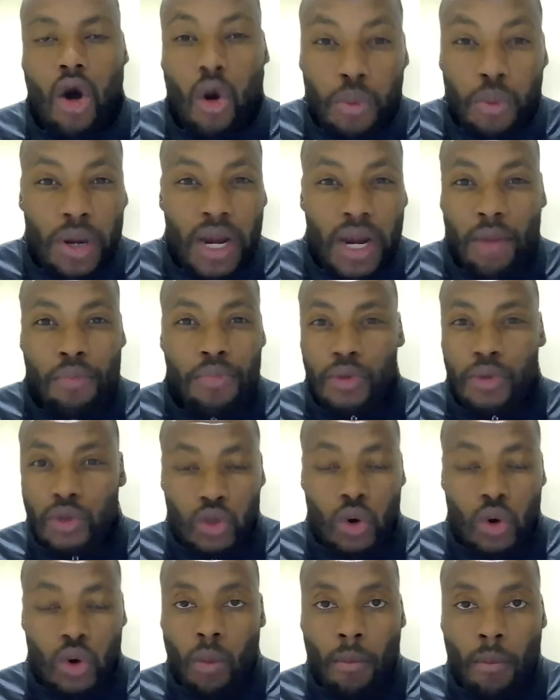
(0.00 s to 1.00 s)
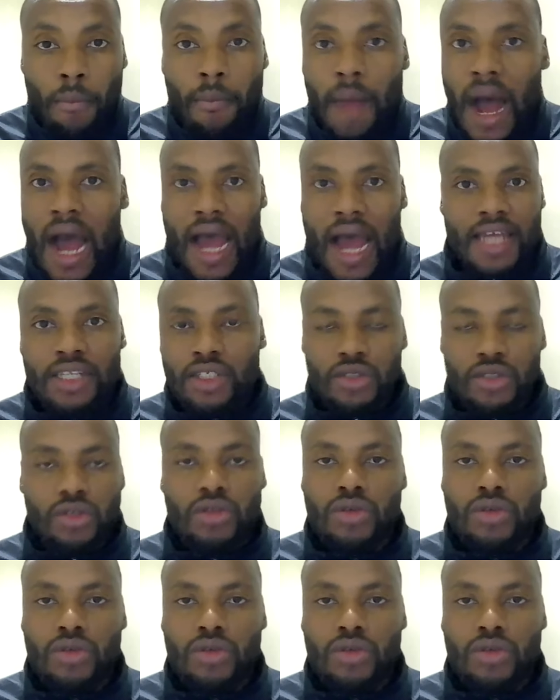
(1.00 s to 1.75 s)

open up your mind